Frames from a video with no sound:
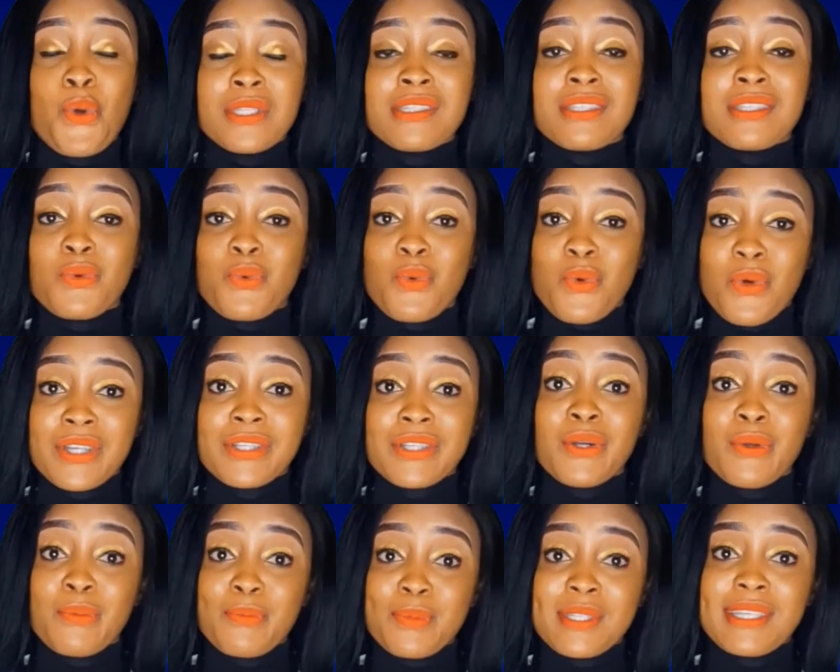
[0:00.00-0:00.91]
puts the
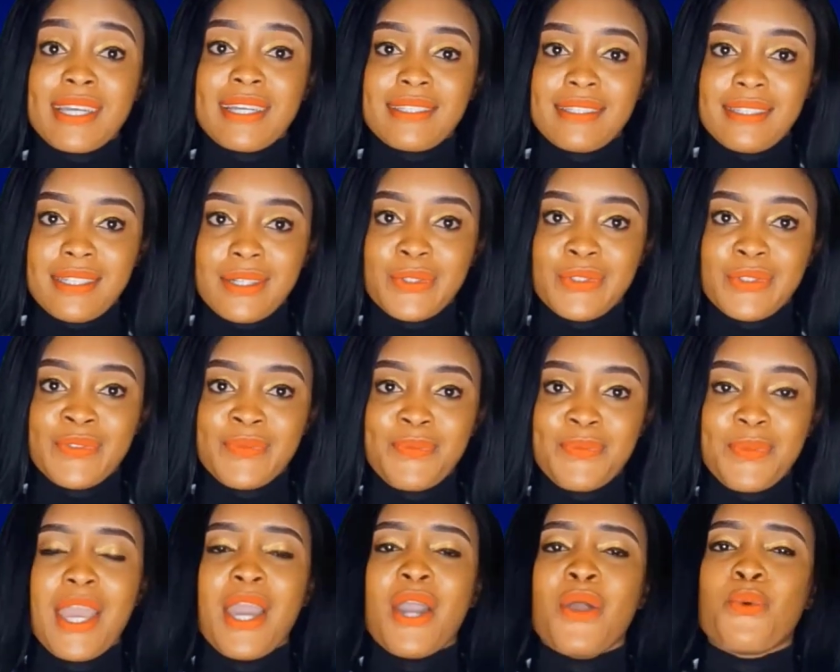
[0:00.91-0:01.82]
world upside down,
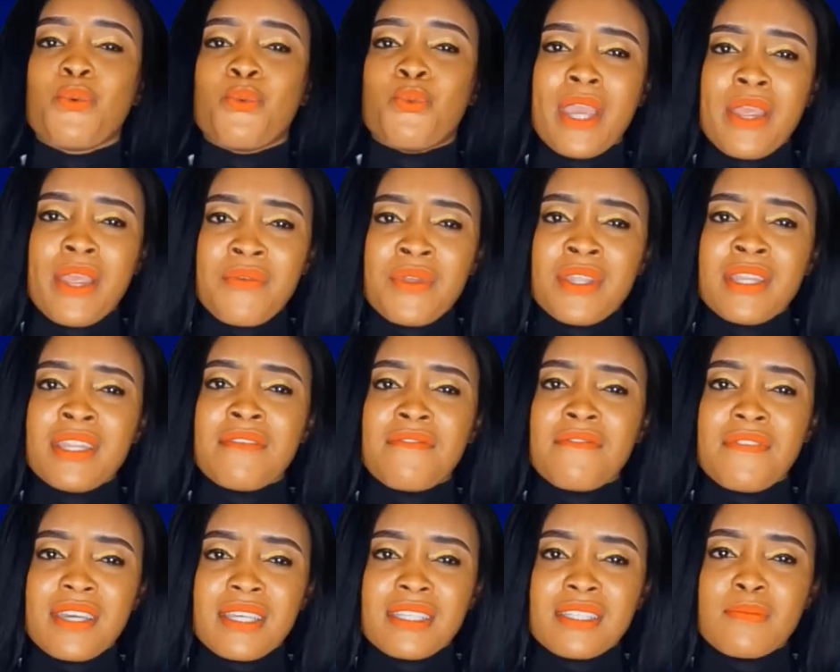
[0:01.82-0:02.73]
wearing a
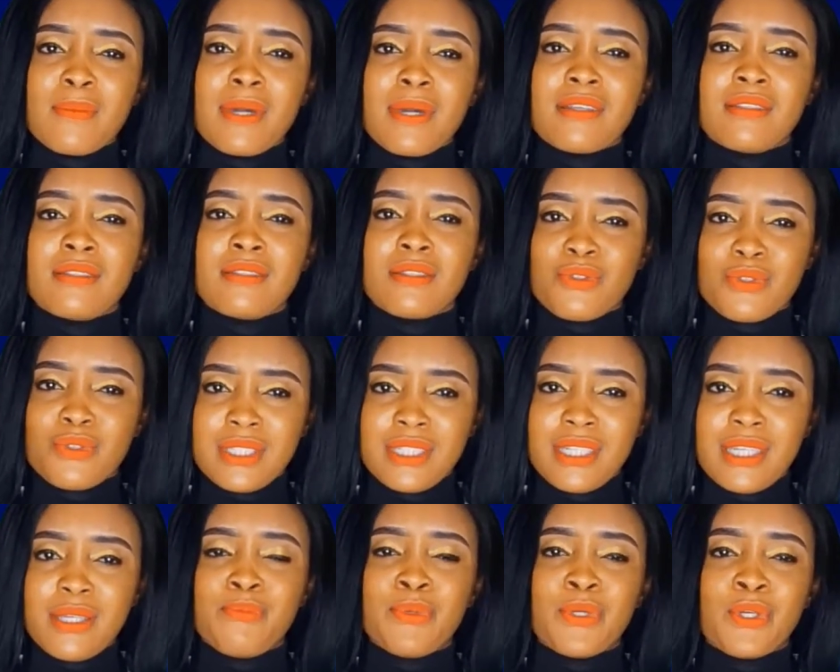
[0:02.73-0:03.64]
face mask
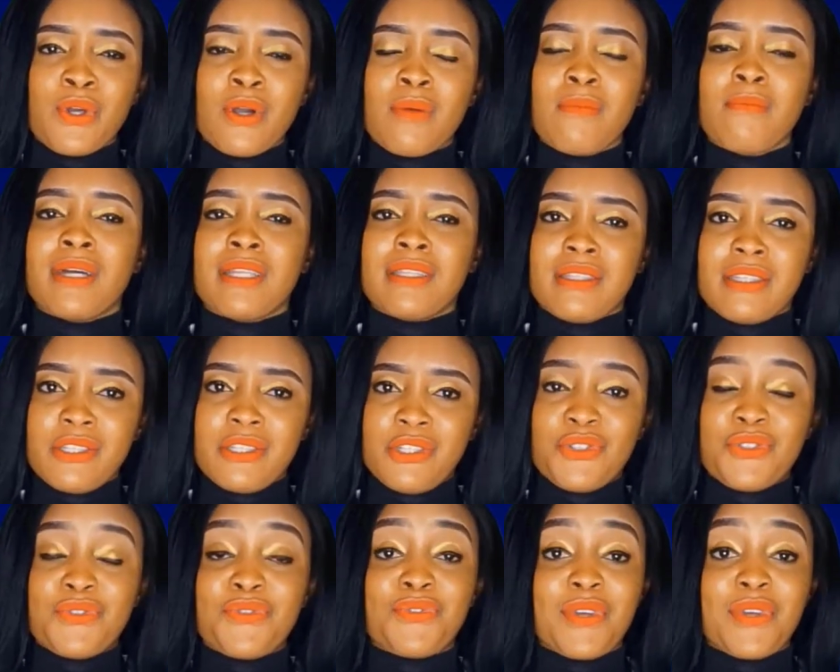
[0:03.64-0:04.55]
today become
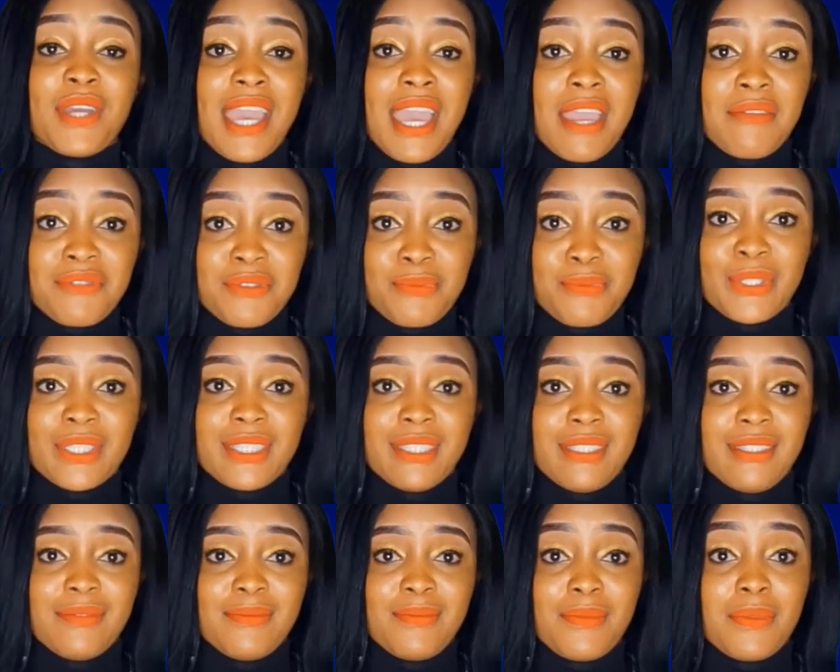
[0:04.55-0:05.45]
mandatory for
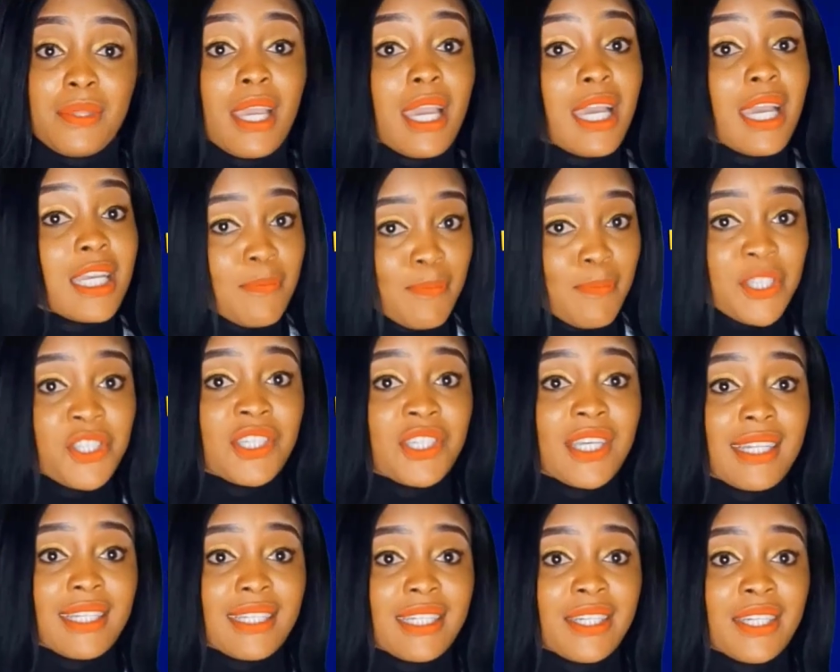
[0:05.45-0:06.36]
everybody,
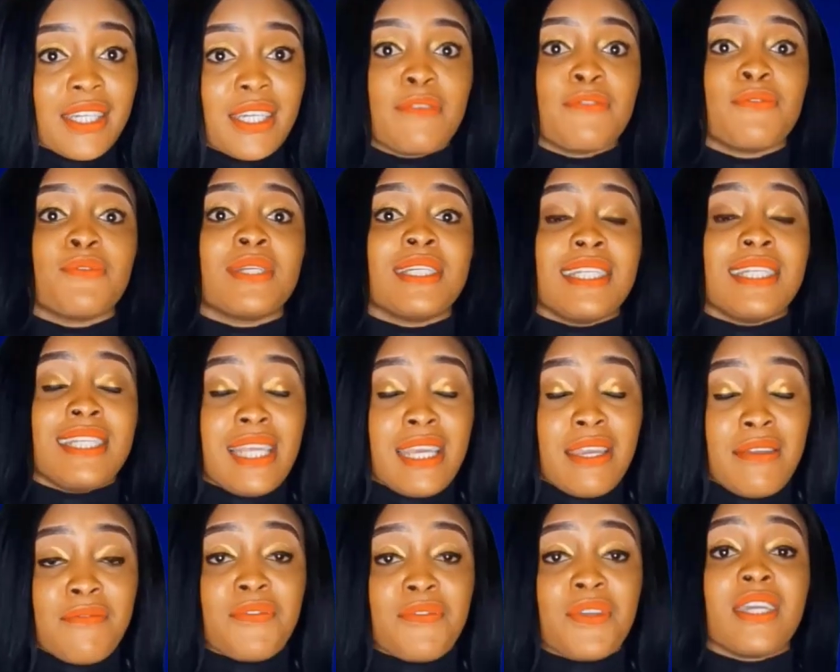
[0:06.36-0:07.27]
especially if you
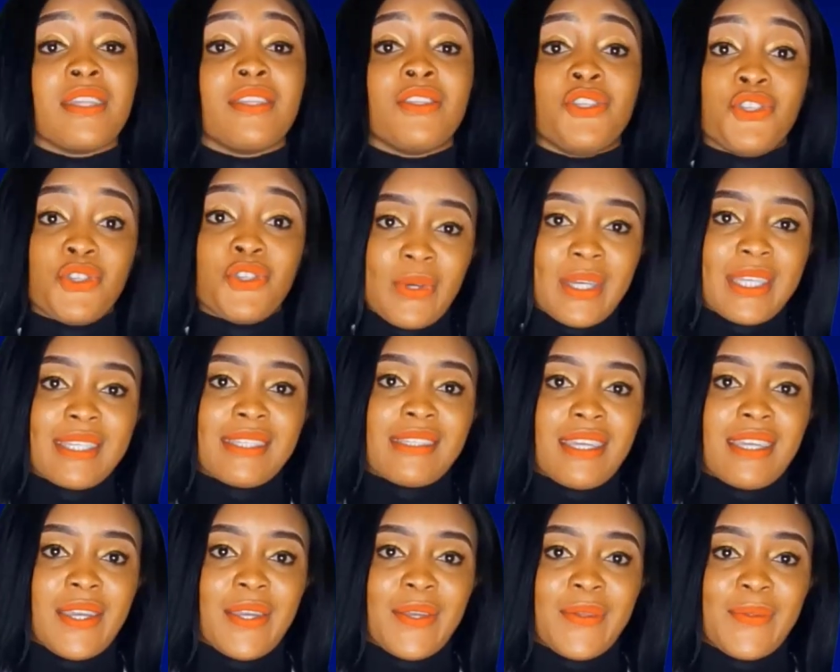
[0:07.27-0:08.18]
live in
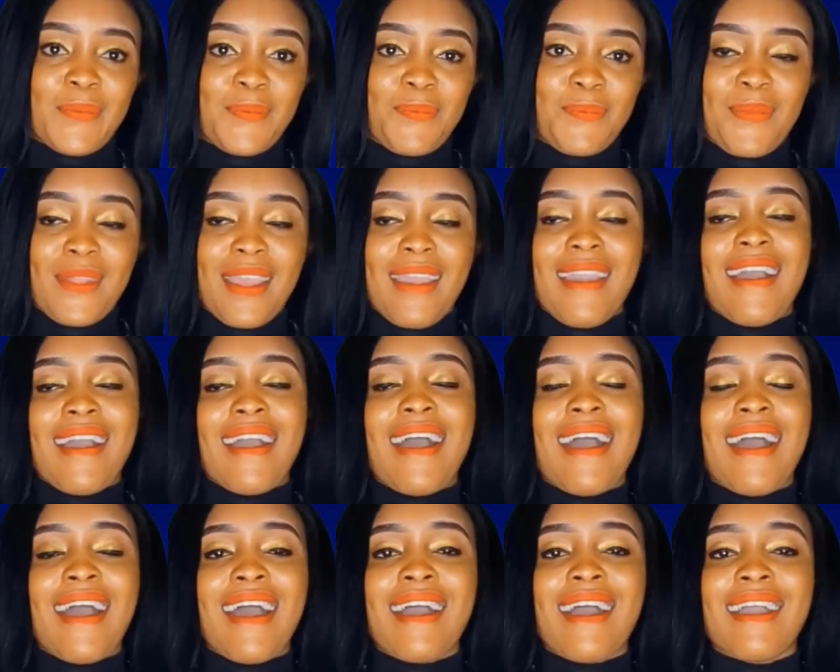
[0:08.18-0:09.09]
USA.
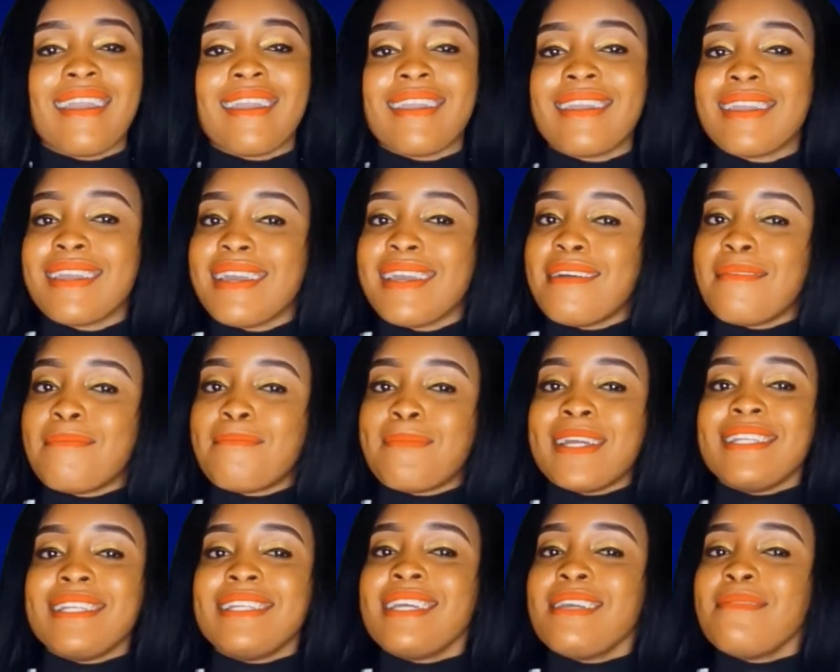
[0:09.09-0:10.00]
Hi,
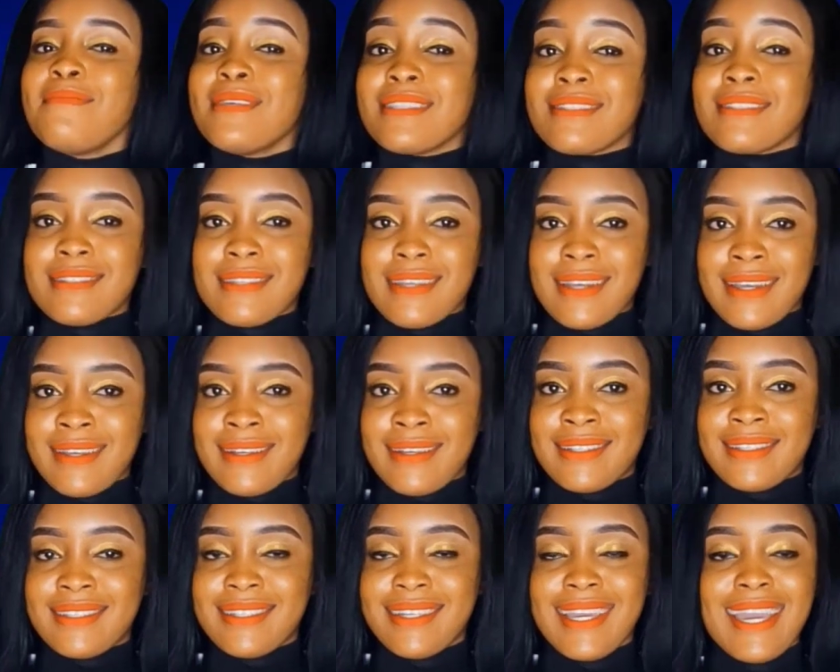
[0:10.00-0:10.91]
my name is
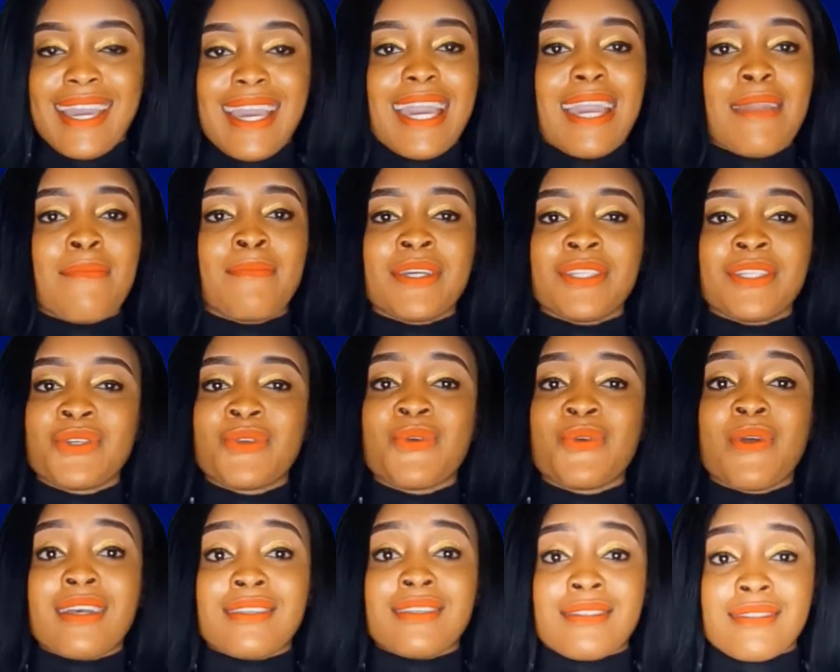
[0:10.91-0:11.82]
Diane, a
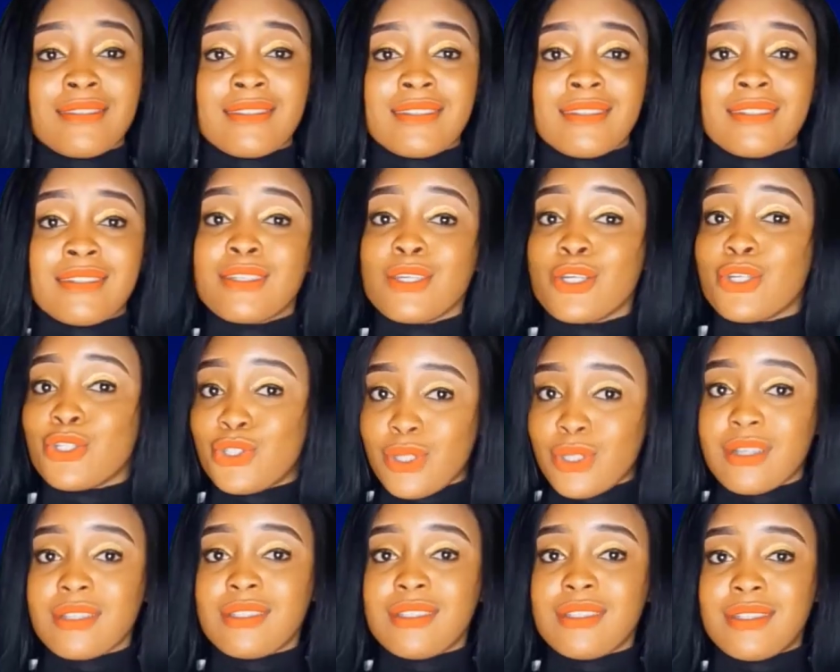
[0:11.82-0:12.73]
medical assistant
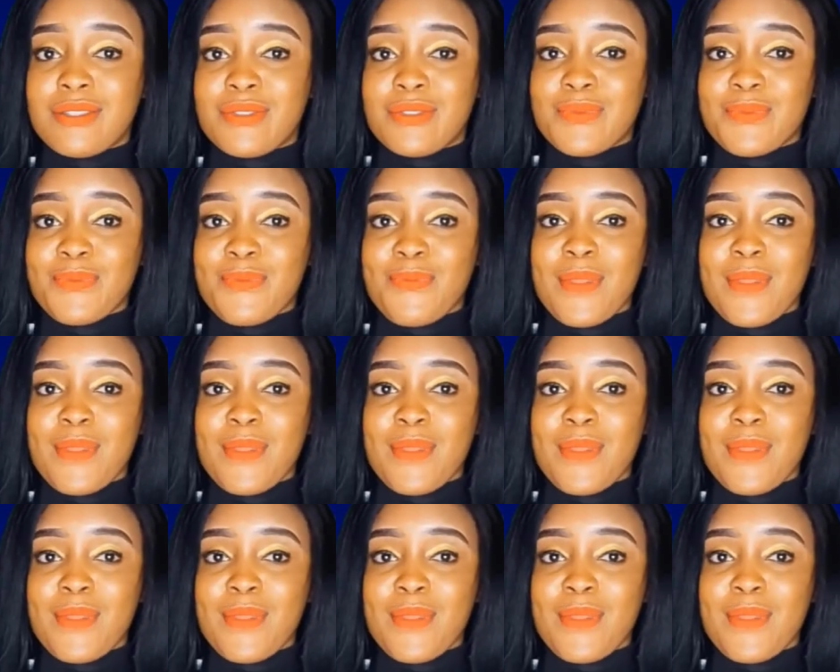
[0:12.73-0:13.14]
doctor.